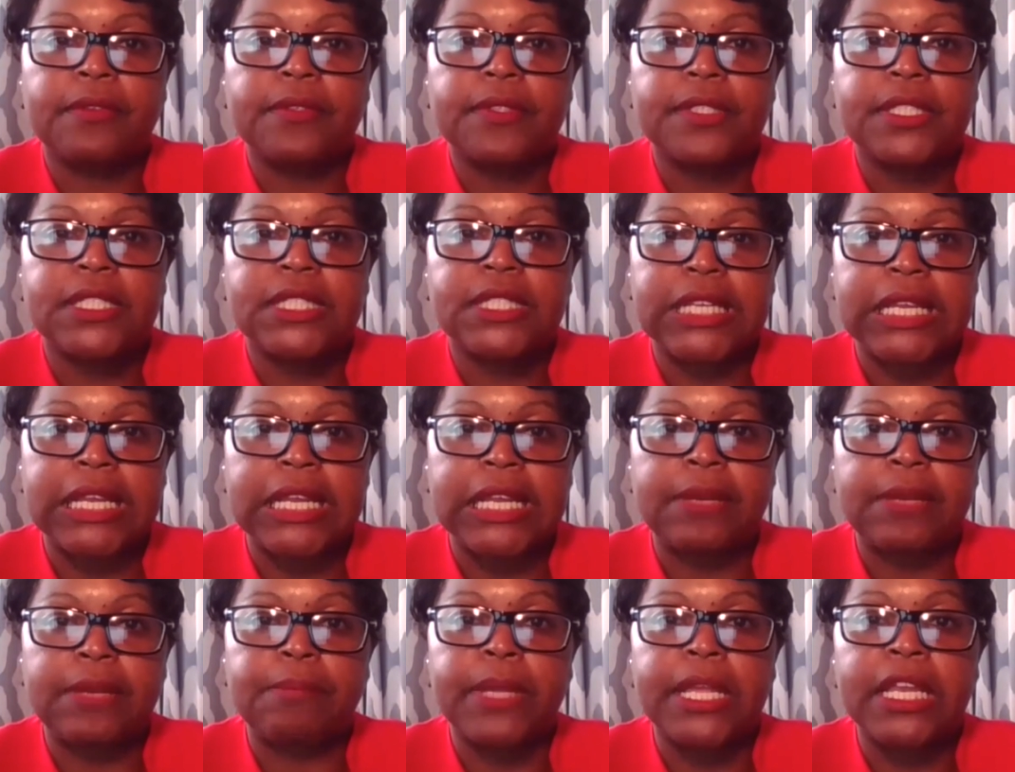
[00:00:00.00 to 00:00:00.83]

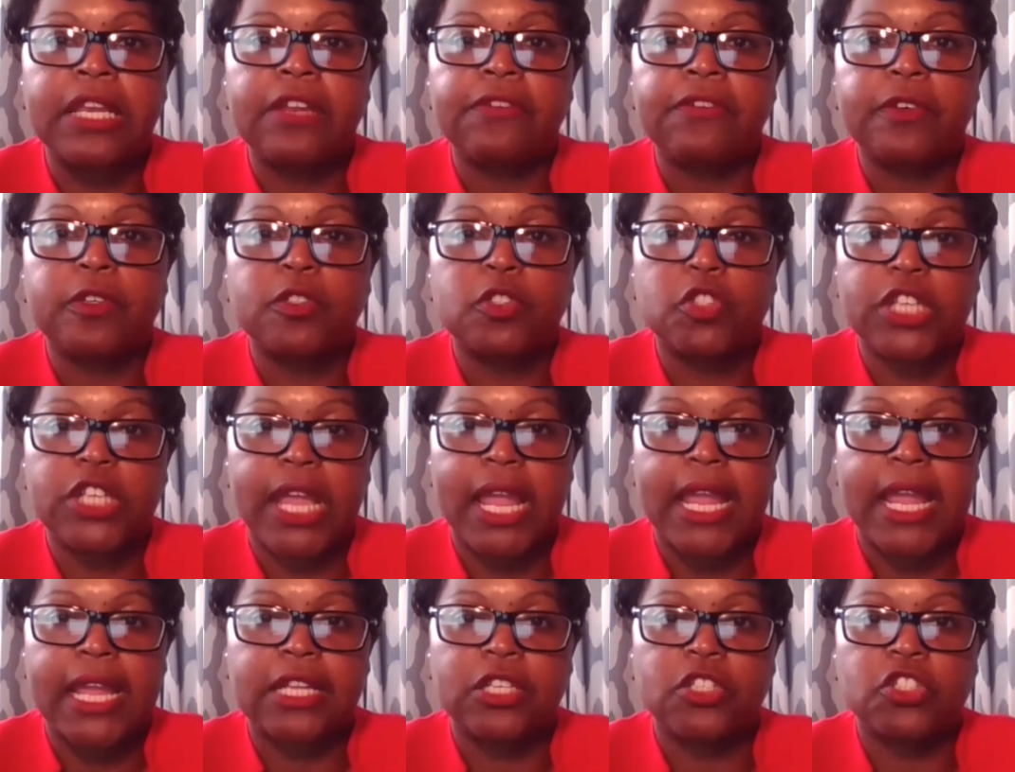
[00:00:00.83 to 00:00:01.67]
seen meaningful
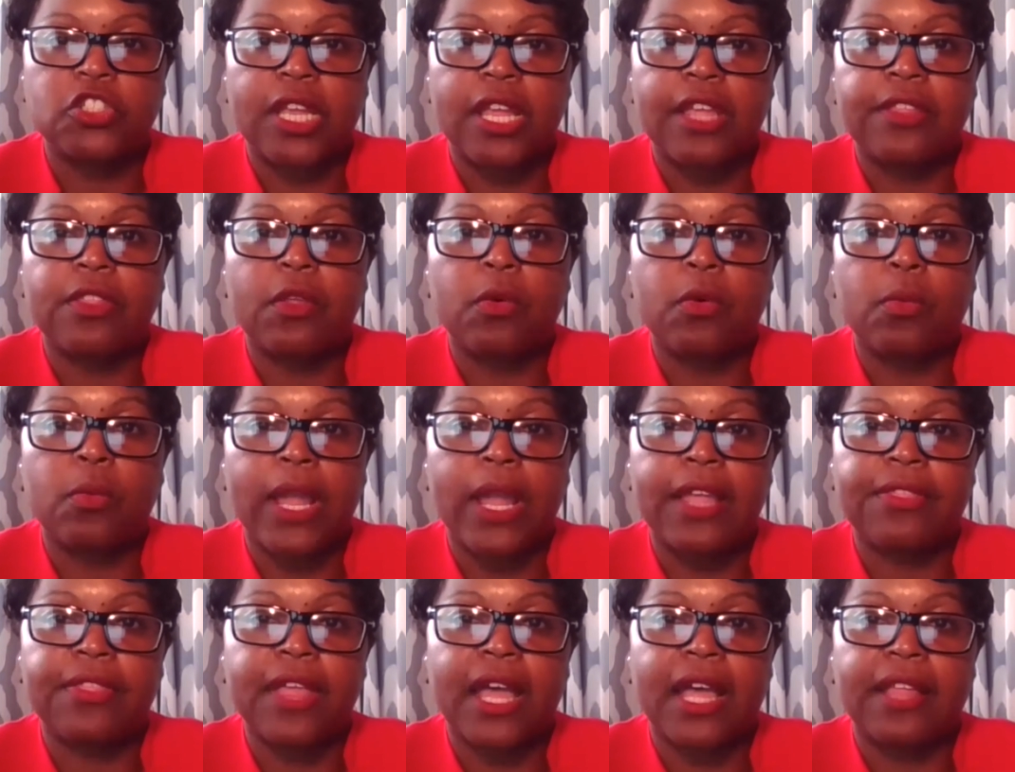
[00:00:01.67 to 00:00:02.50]
change in the
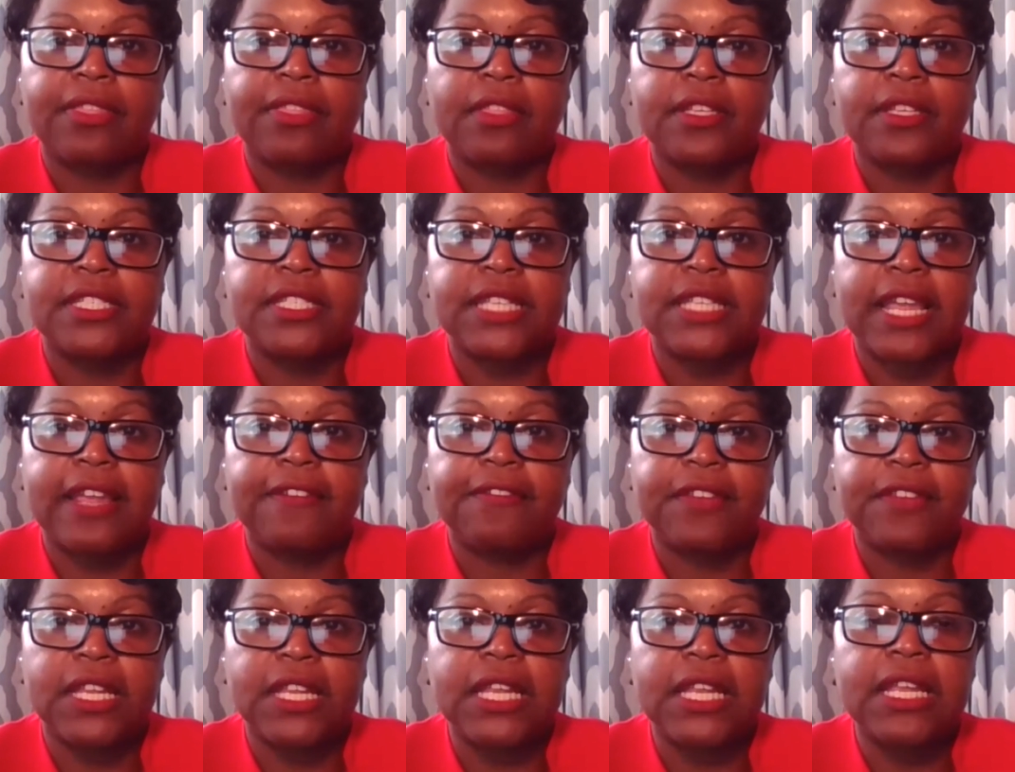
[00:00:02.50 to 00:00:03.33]
way that the
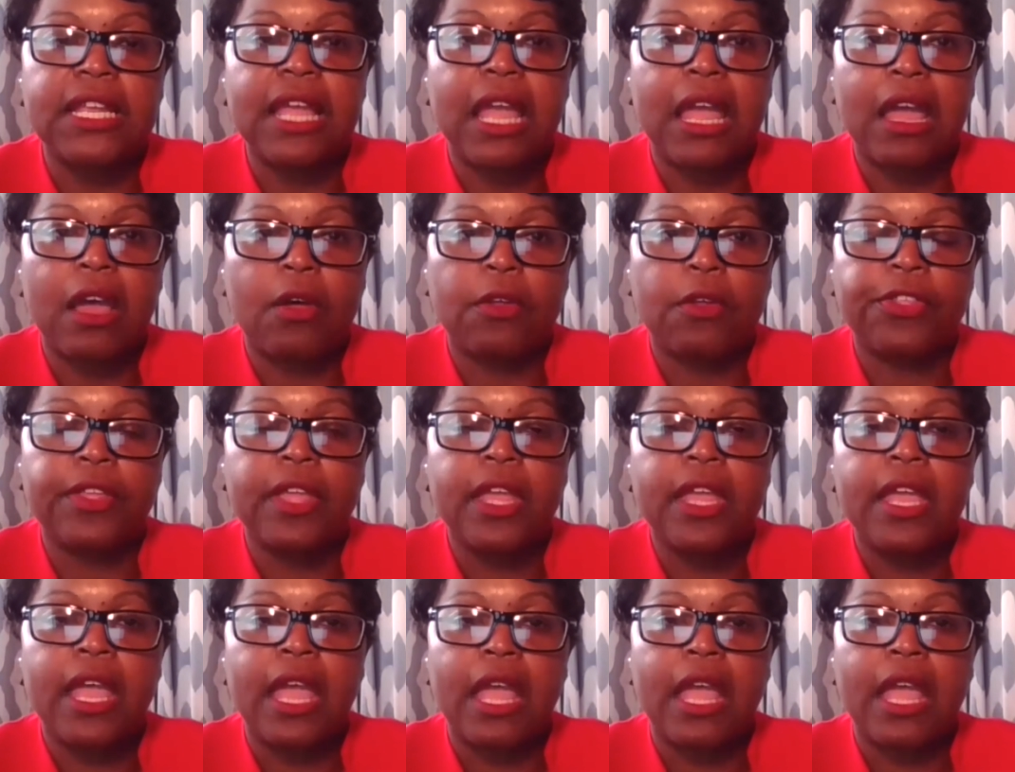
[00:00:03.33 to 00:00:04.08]
safety, health,